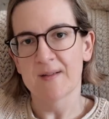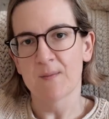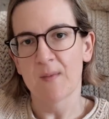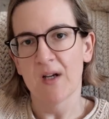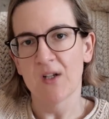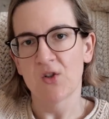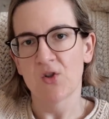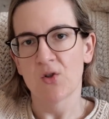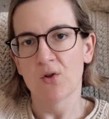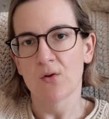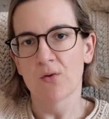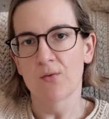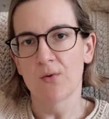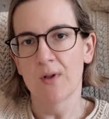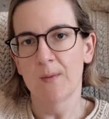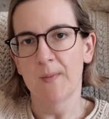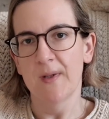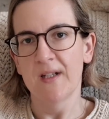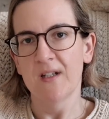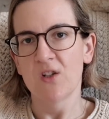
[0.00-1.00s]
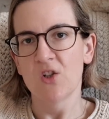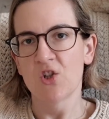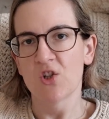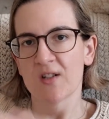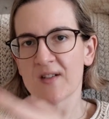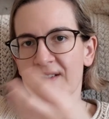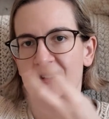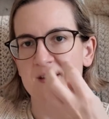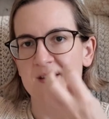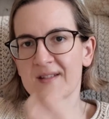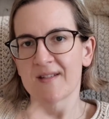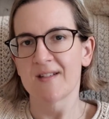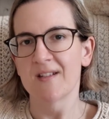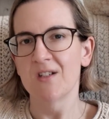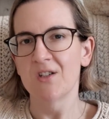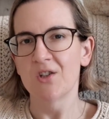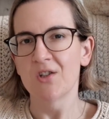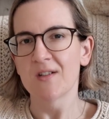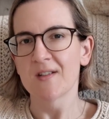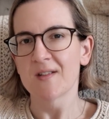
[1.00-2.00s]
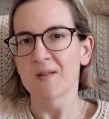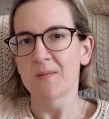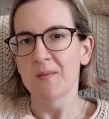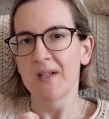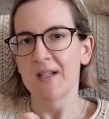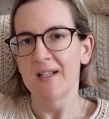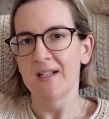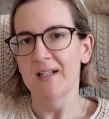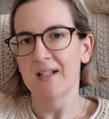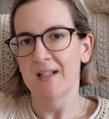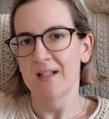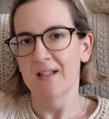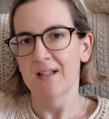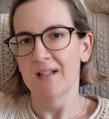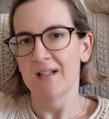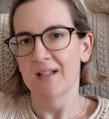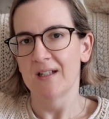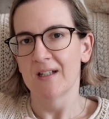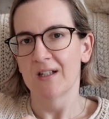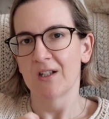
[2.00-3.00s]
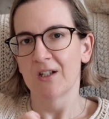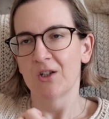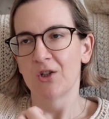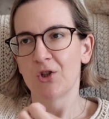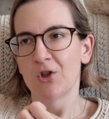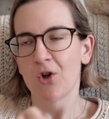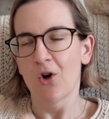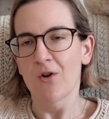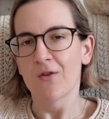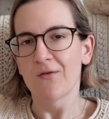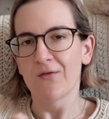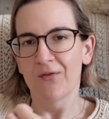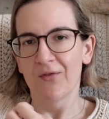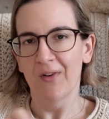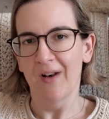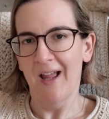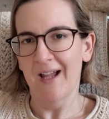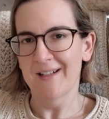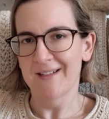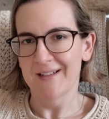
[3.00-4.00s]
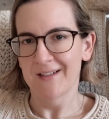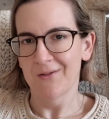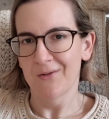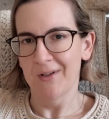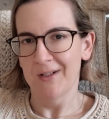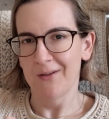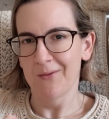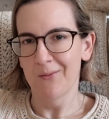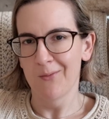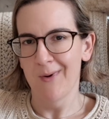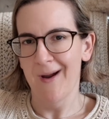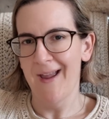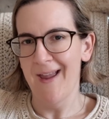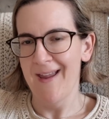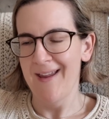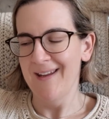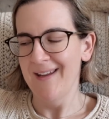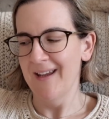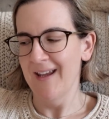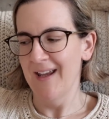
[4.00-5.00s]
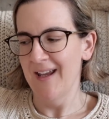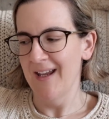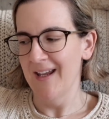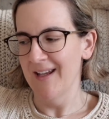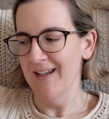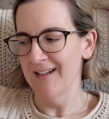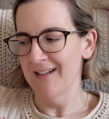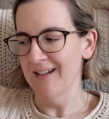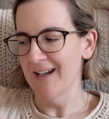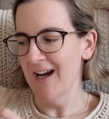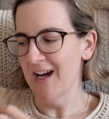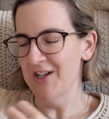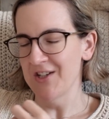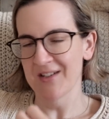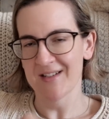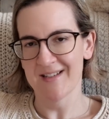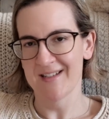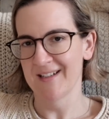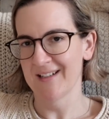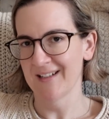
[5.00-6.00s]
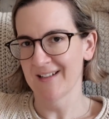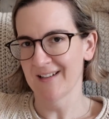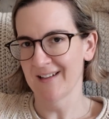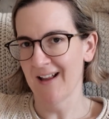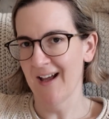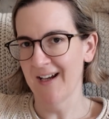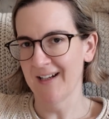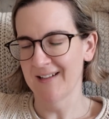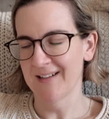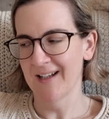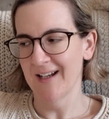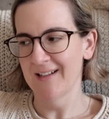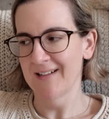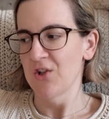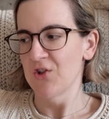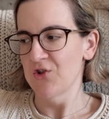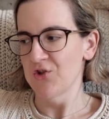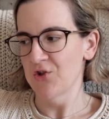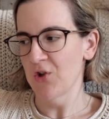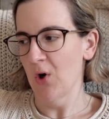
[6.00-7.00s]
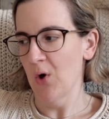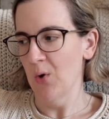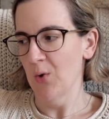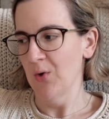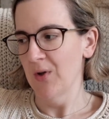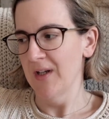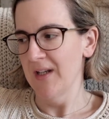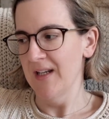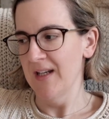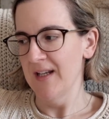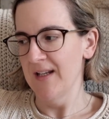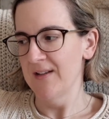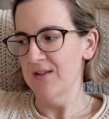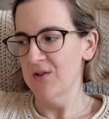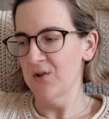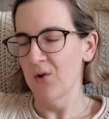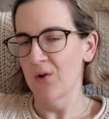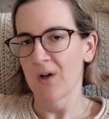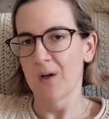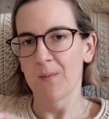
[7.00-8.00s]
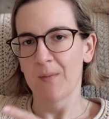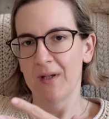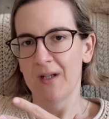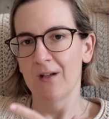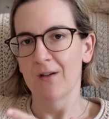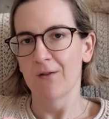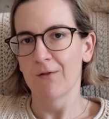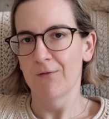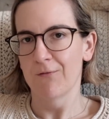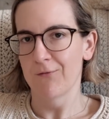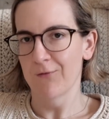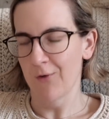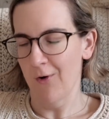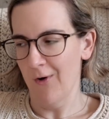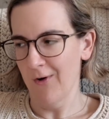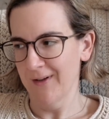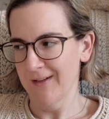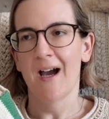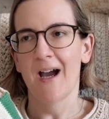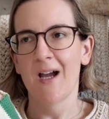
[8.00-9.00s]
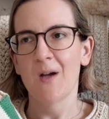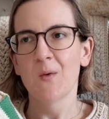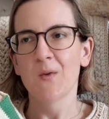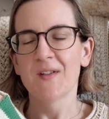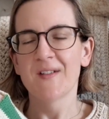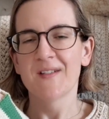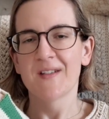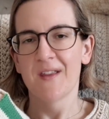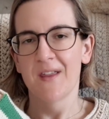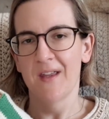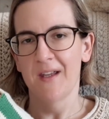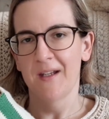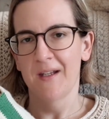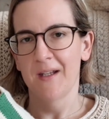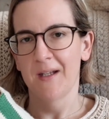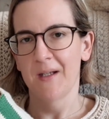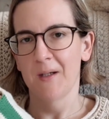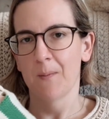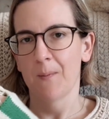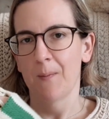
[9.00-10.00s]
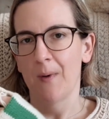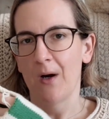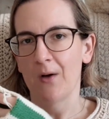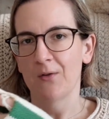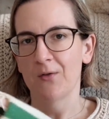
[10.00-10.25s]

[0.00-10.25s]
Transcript: much ribbing just cinches me in a non-flattering way, and I just didn't like that. So it's gonna be frogged. I was thinking about